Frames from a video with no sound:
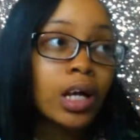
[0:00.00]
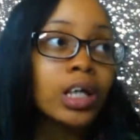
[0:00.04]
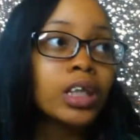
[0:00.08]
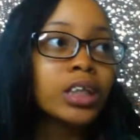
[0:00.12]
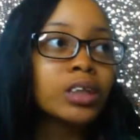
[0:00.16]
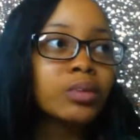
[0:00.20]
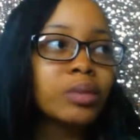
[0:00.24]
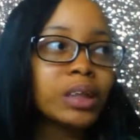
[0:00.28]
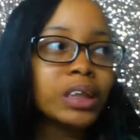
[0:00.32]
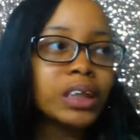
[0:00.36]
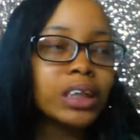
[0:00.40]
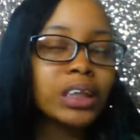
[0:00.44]

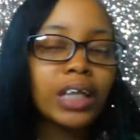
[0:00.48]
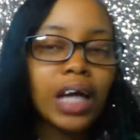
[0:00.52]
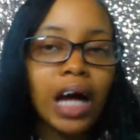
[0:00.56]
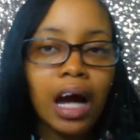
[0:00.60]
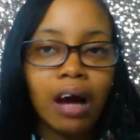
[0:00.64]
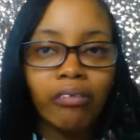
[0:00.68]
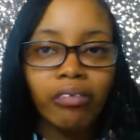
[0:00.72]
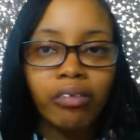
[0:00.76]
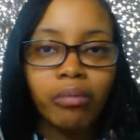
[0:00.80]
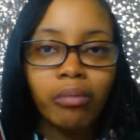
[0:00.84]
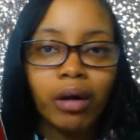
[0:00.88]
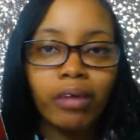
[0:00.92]
Especially
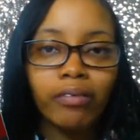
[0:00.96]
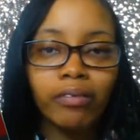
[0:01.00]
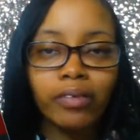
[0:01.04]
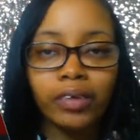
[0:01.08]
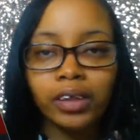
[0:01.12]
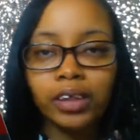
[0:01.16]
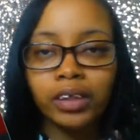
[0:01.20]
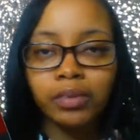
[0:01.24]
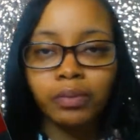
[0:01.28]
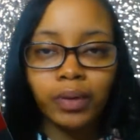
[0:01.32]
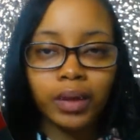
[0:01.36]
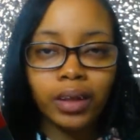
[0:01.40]
after my
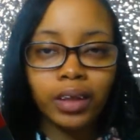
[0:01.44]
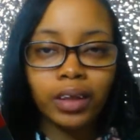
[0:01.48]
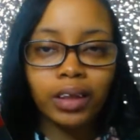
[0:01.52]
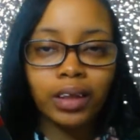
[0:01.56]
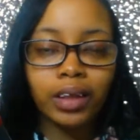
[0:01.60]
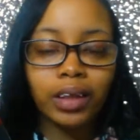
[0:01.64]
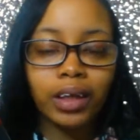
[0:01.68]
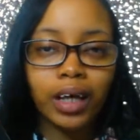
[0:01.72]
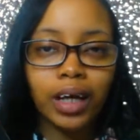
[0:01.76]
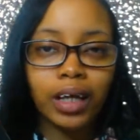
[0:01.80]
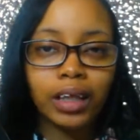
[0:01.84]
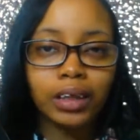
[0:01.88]
first speaking
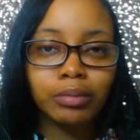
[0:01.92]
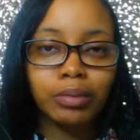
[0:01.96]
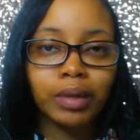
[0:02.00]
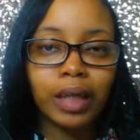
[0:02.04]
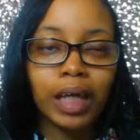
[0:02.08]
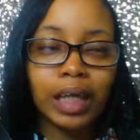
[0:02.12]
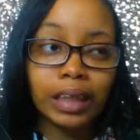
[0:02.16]
engagement.